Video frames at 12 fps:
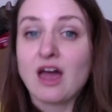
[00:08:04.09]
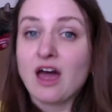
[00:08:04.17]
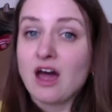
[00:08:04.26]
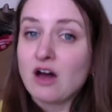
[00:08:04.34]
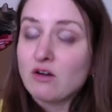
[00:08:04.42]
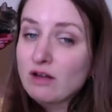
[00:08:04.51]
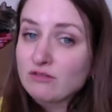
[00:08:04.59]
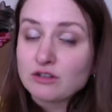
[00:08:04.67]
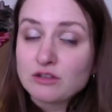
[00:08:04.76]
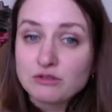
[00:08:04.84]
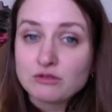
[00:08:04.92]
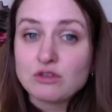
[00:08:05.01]
However,
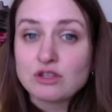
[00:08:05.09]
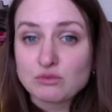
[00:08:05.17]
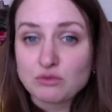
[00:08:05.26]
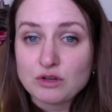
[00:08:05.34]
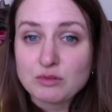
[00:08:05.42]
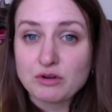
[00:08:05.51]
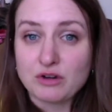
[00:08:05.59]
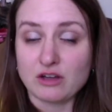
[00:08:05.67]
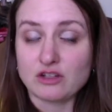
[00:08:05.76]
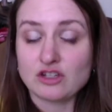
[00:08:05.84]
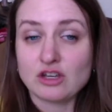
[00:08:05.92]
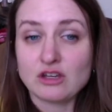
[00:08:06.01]
through this
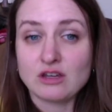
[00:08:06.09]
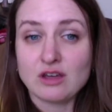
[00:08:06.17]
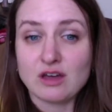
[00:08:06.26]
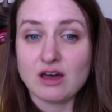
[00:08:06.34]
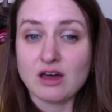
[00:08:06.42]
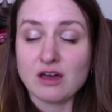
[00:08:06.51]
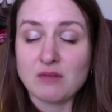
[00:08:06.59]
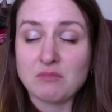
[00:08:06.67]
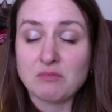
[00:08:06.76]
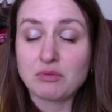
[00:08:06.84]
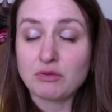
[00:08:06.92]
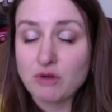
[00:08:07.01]
reproduction
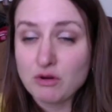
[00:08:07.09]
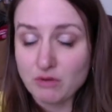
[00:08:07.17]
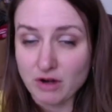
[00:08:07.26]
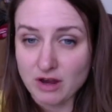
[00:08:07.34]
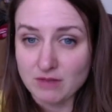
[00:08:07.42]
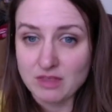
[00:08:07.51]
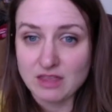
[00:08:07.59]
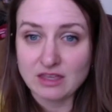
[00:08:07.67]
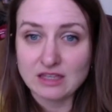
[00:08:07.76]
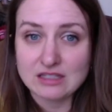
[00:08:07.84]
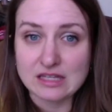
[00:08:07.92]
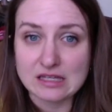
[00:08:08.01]
program that
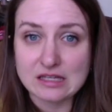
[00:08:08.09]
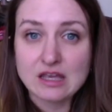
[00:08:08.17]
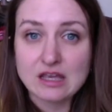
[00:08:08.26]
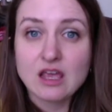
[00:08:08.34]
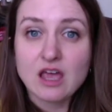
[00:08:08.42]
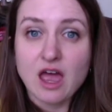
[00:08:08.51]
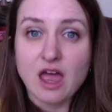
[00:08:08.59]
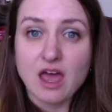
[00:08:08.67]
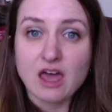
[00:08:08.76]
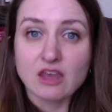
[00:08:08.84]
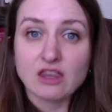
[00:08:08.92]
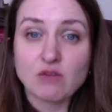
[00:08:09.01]
they did,
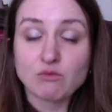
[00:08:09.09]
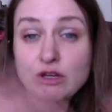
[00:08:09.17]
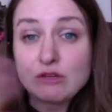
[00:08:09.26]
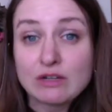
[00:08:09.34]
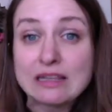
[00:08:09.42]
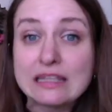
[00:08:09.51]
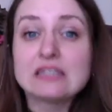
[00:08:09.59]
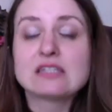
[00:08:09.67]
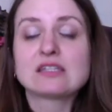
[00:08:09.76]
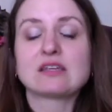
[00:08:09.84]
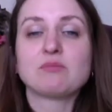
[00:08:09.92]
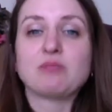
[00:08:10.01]
and they
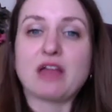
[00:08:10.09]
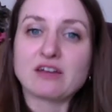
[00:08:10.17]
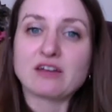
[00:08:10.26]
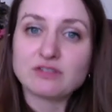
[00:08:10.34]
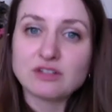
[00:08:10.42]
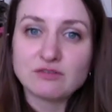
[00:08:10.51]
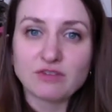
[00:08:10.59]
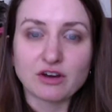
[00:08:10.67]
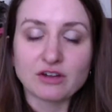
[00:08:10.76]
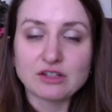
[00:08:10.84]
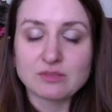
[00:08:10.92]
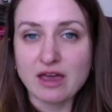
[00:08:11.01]
re-released black-footed
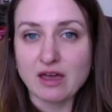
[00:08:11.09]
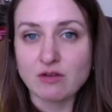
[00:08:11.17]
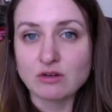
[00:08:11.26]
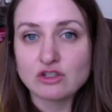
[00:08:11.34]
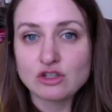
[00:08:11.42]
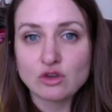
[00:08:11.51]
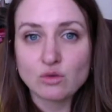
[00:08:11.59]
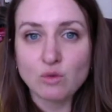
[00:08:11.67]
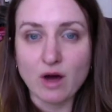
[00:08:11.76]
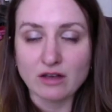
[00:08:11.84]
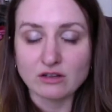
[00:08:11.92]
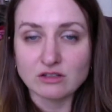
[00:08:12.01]
ferrets back out into the
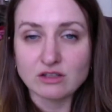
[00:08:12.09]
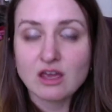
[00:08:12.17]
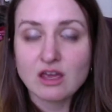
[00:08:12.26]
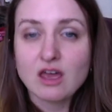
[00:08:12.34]
wild,